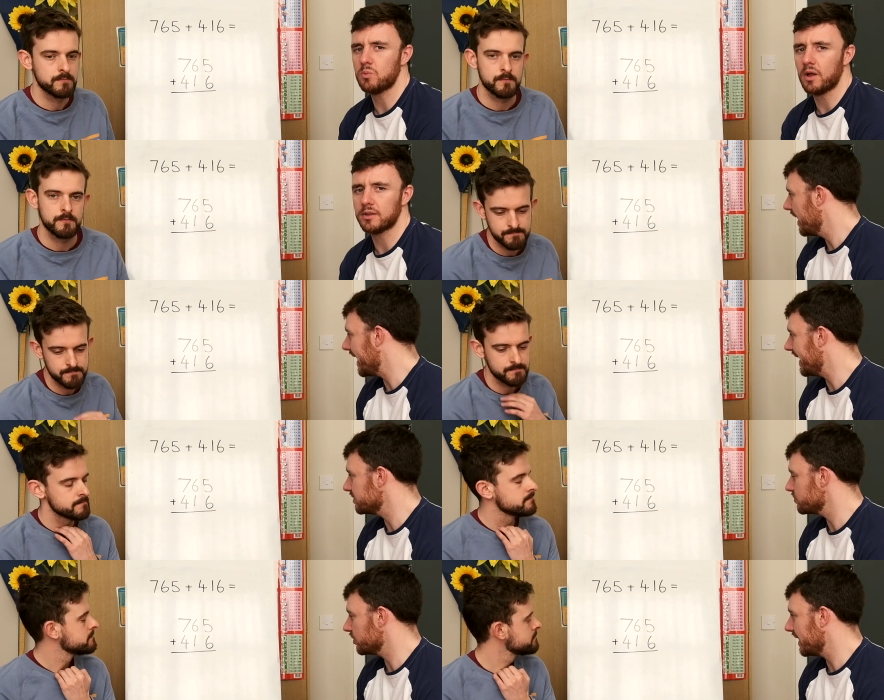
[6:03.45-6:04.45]
Speaker 1: the ones,
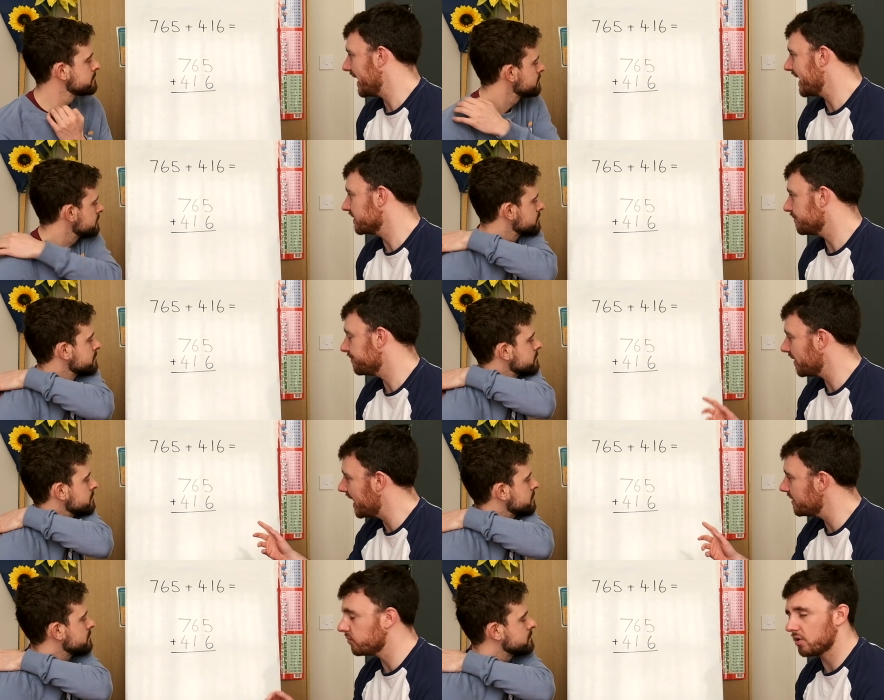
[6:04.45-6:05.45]
and we're going to add
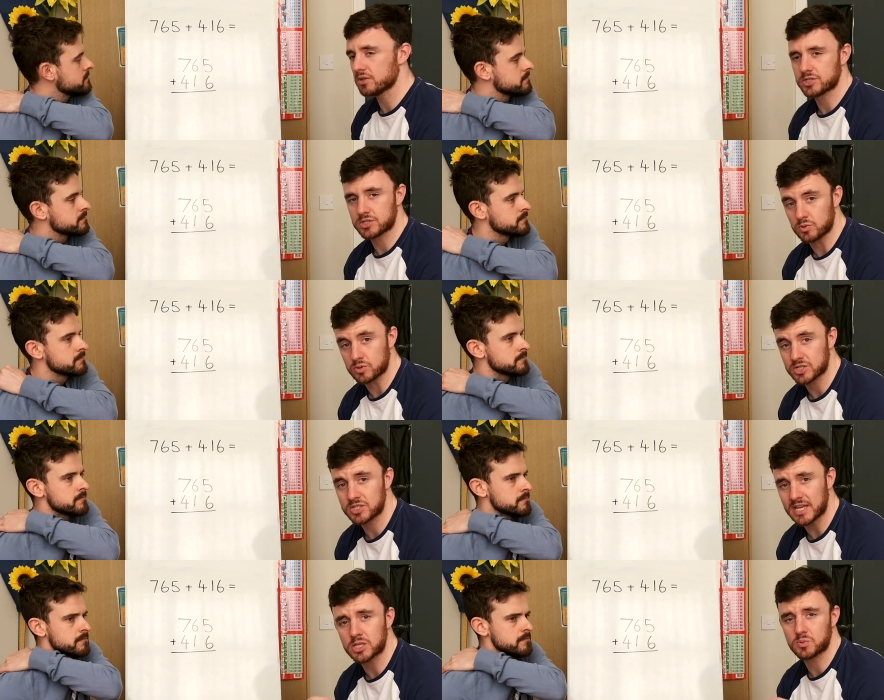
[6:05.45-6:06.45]
five ones to
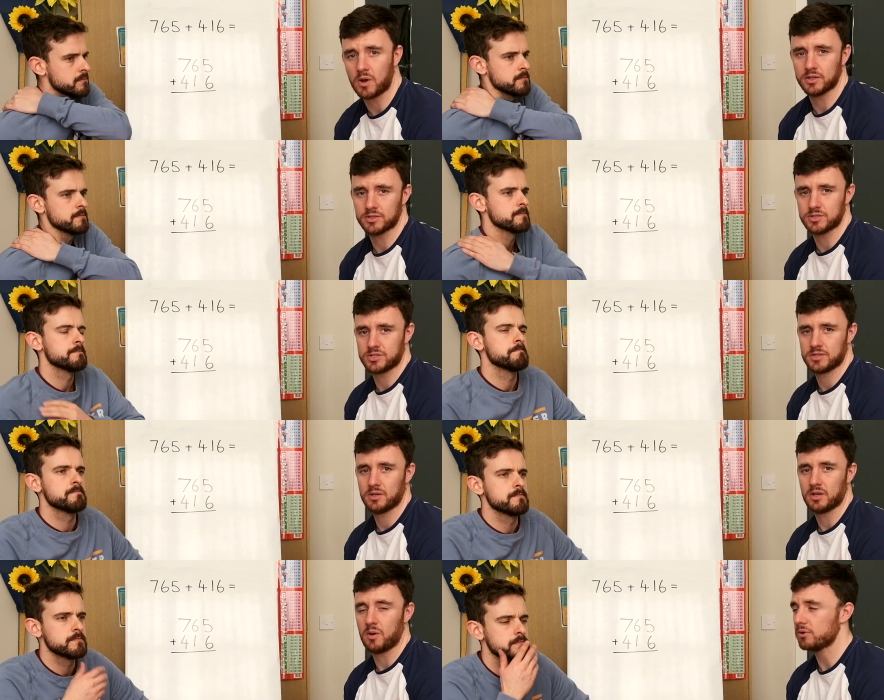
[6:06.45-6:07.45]
six ones.
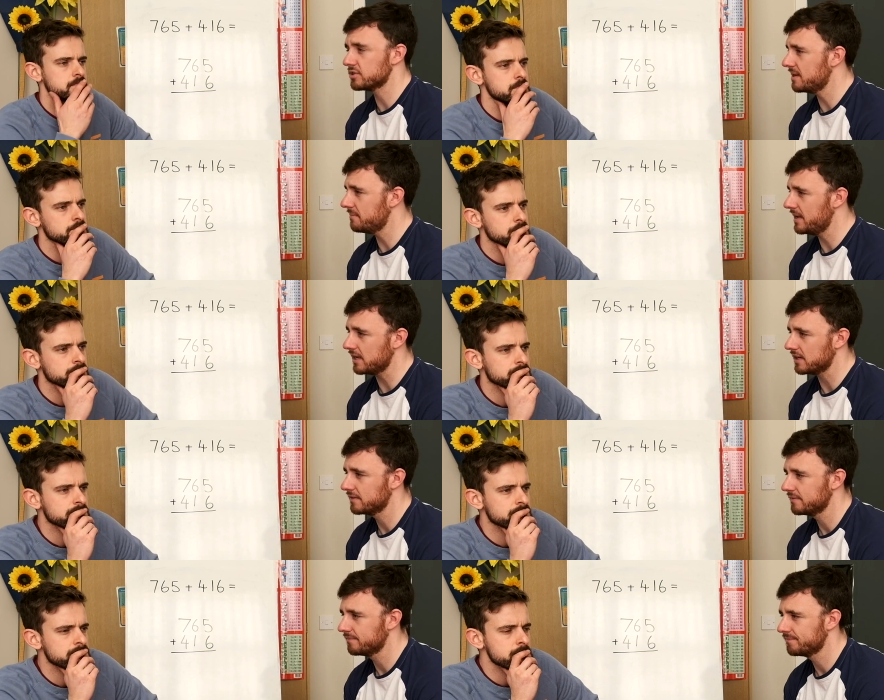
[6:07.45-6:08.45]
And what does that make?
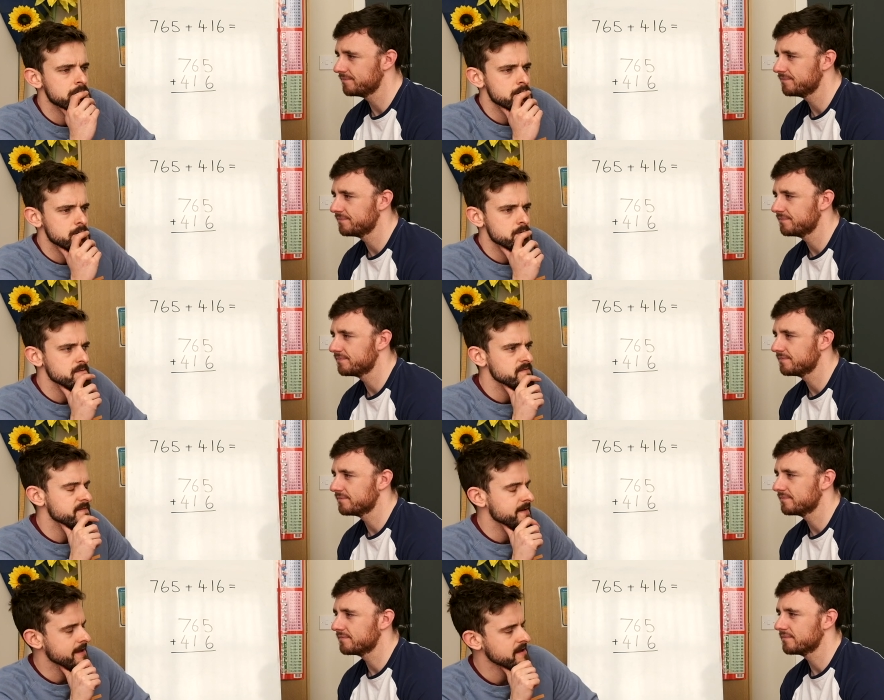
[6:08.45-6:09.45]

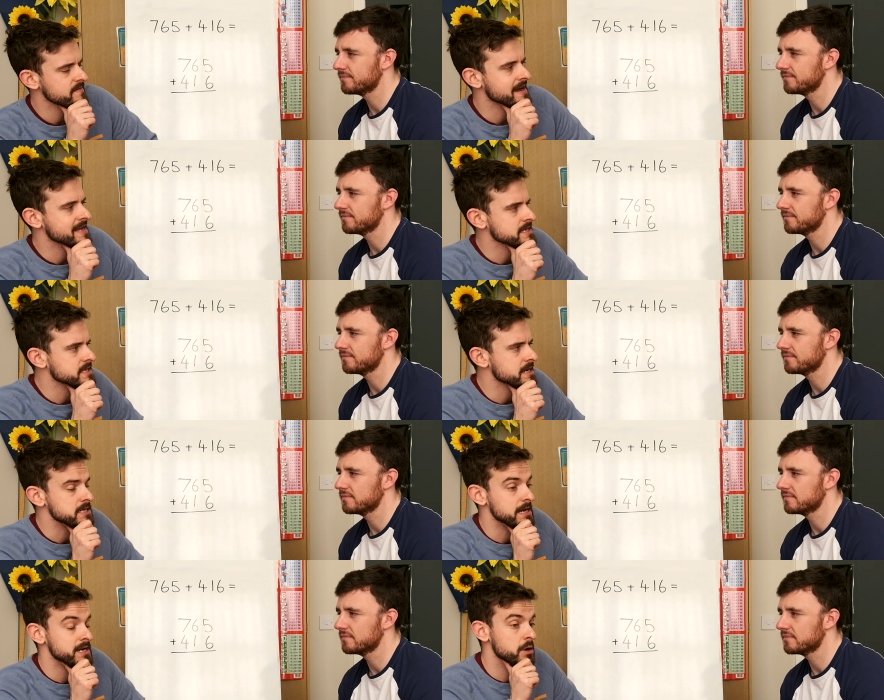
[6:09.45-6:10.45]
Speaker 2: five add
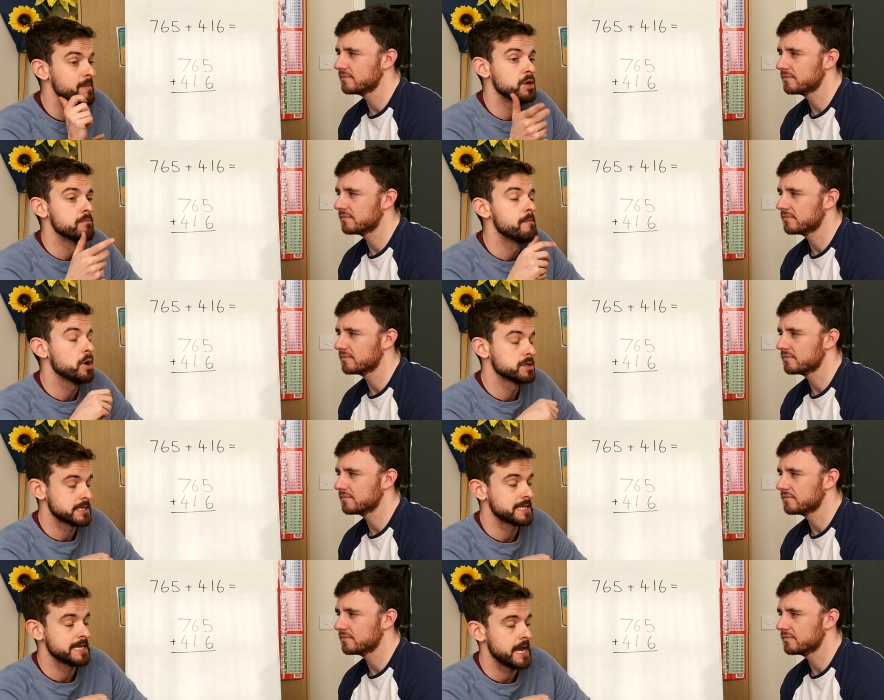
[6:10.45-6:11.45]
six. I know my number bonds
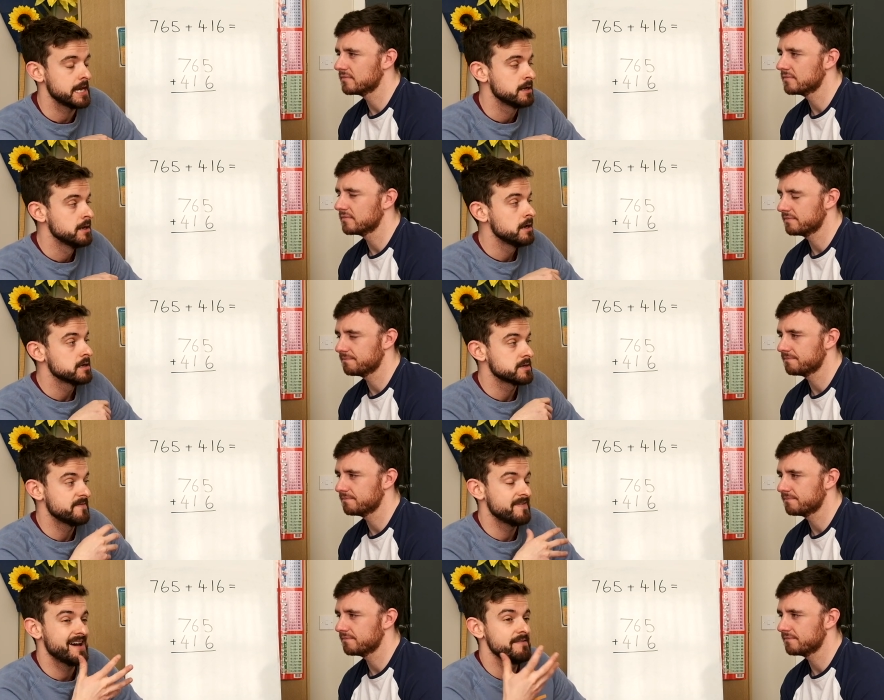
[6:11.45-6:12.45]
to ten, so
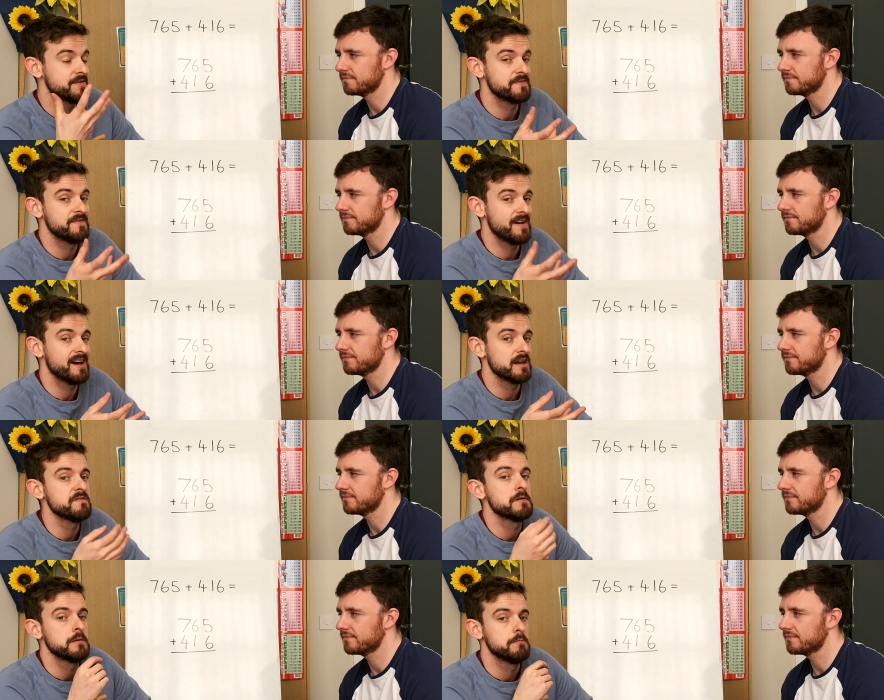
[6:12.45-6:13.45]
five and five
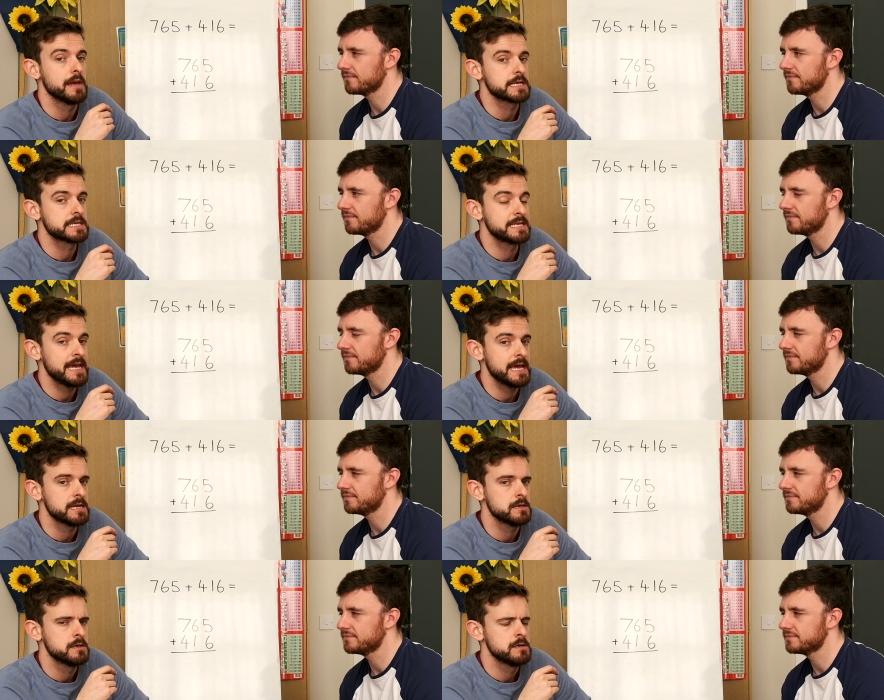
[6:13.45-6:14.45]
makes ten.
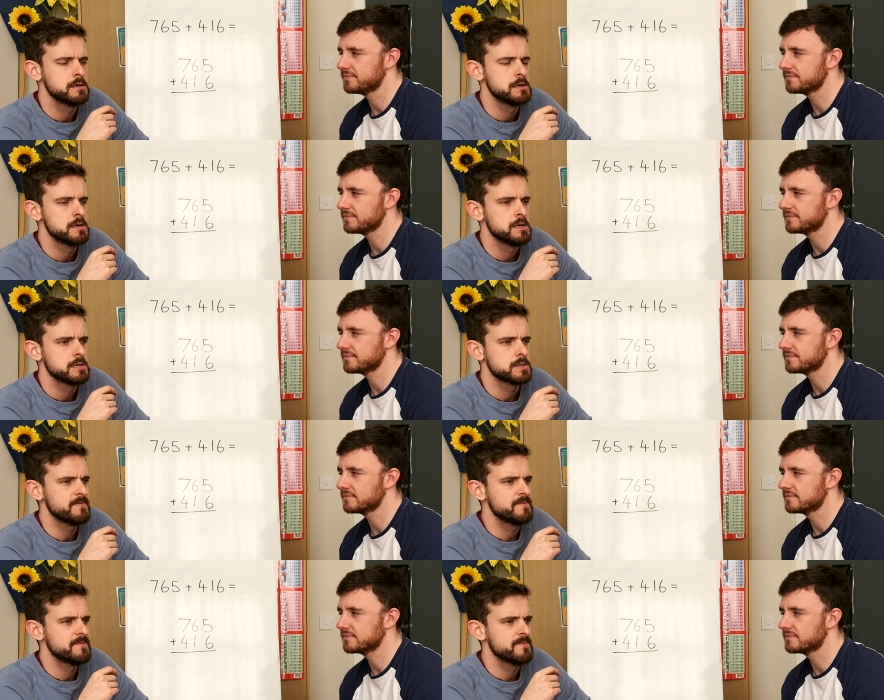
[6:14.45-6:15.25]
So